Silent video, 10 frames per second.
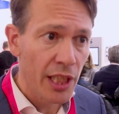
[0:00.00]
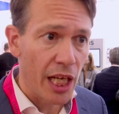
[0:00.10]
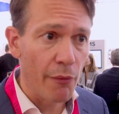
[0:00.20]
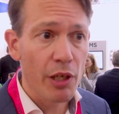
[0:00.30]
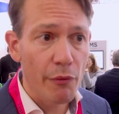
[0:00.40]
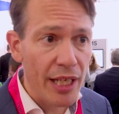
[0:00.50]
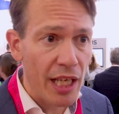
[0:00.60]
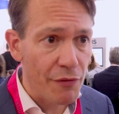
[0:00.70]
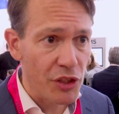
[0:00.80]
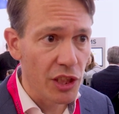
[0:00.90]
and we already
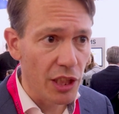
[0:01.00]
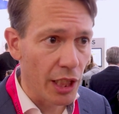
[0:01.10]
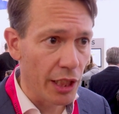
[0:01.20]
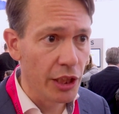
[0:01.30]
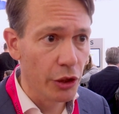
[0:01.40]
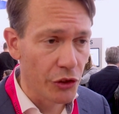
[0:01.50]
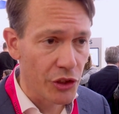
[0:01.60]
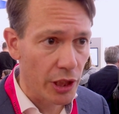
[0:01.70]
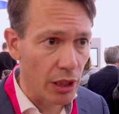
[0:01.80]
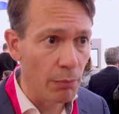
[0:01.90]
have seen uh,
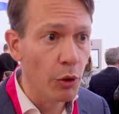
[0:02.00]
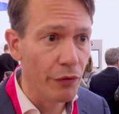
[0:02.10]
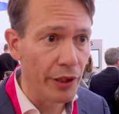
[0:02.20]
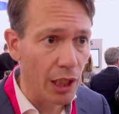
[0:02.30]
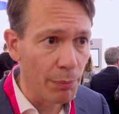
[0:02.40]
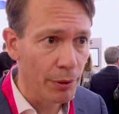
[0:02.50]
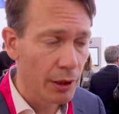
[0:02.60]
yields uh, moving up.